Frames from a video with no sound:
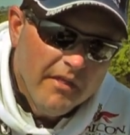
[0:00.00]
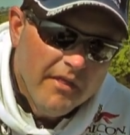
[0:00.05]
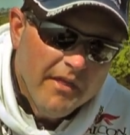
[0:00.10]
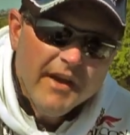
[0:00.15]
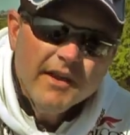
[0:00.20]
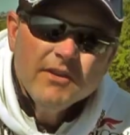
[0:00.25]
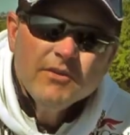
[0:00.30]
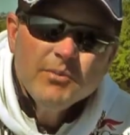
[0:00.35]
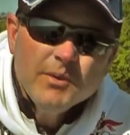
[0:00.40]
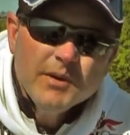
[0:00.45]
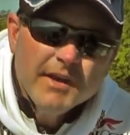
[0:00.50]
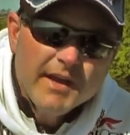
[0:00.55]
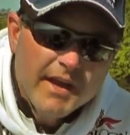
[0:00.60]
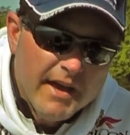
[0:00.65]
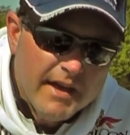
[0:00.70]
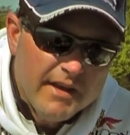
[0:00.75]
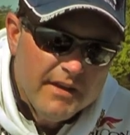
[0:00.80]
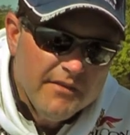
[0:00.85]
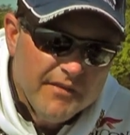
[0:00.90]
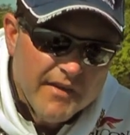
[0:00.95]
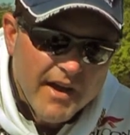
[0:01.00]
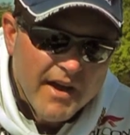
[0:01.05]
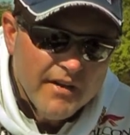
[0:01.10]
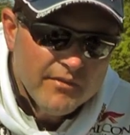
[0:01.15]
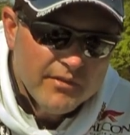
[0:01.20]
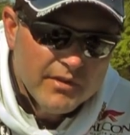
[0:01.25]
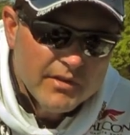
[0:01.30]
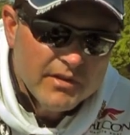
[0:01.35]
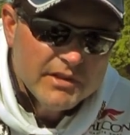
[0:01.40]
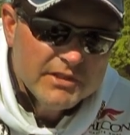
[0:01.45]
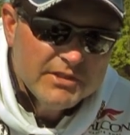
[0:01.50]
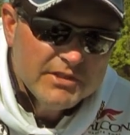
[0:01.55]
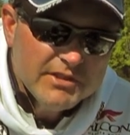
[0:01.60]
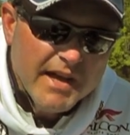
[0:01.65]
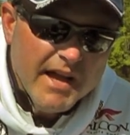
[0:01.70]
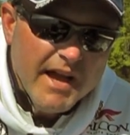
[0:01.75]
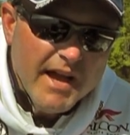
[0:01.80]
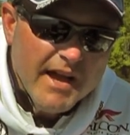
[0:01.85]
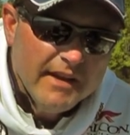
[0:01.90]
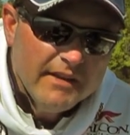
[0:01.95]
that's when the 85 really
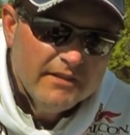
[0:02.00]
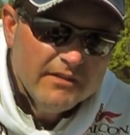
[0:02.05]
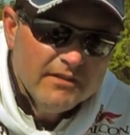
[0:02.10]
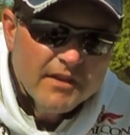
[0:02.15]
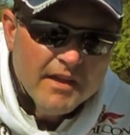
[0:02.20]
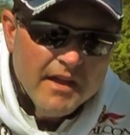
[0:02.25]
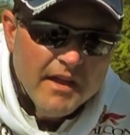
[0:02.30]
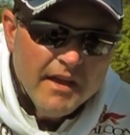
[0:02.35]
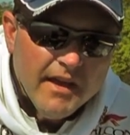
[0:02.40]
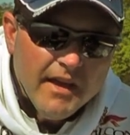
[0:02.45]
shines.